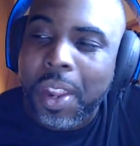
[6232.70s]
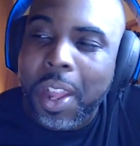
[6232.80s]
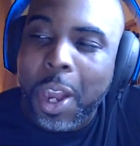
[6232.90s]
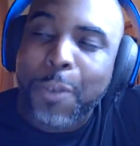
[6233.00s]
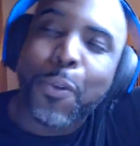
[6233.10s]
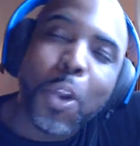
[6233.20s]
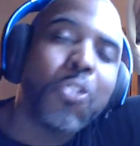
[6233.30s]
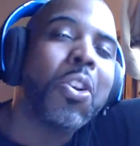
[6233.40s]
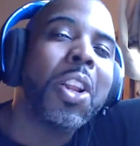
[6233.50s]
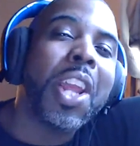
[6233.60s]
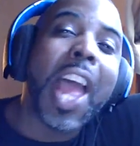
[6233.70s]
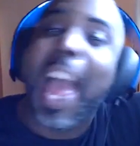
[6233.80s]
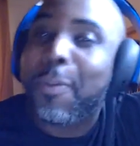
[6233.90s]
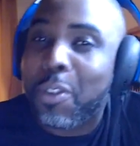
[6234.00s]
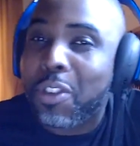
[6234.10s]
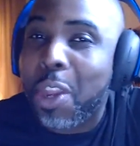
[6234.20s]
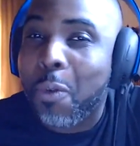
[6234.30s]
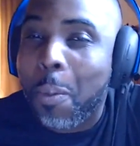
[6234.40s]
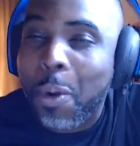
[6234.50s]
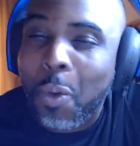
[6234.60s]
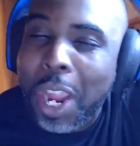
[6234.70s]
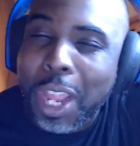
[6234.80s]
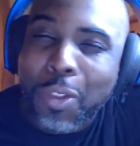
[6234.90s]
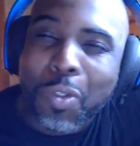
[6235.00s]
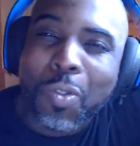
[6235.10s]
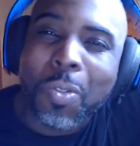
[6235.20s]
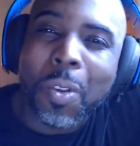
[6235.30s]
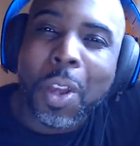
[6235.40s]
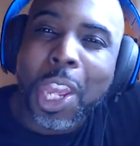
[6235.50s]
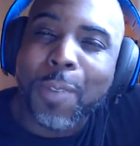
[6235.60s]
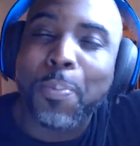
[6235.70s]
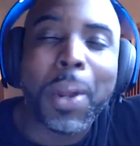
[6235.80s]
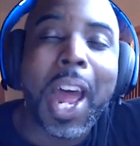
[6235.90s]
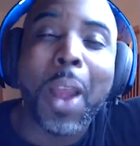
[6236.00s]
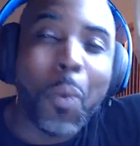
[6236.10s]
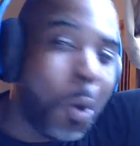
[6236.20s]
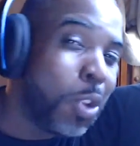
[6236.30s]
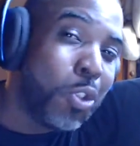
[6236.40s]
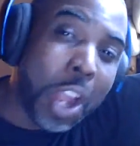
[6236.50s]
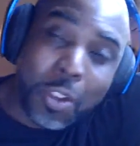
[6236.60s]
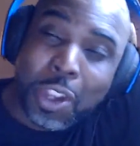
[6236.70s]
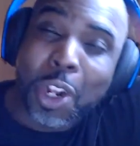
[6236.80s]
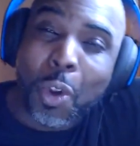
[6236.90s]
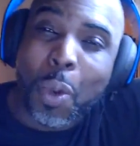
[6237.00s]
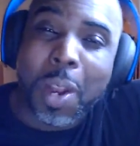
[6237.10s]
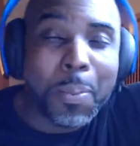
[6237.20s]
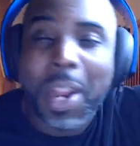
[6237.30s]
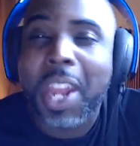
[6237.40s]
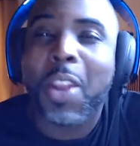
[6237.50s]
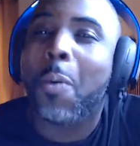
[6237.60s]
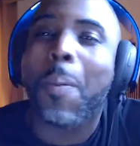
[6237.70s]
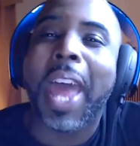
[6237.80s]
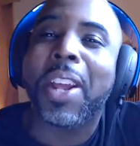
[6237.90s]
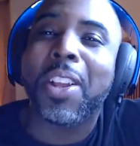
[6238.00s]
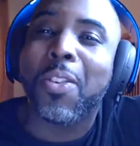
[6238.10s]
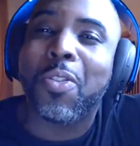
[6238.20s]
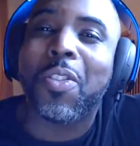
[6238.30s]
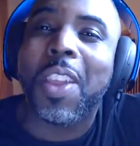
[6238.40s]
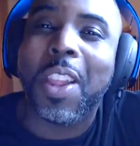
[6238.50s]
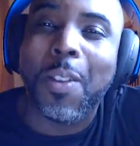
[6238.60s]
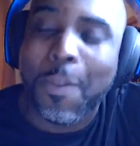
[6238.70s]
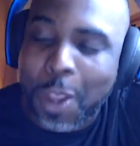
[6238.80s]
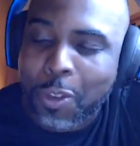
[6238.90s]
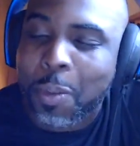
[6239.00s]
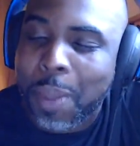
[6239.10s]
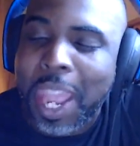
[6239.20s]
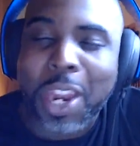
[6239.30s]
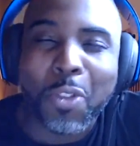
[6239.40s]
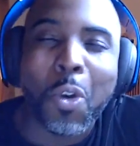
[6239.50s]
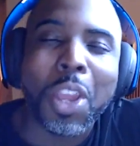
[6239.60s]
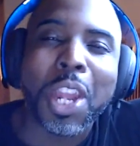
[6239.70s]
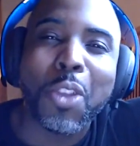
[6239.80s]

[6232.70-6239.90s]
unfortunately, I have to say Roman Reigns, but I want John Cena to win, but it don't matter because this man is going to get his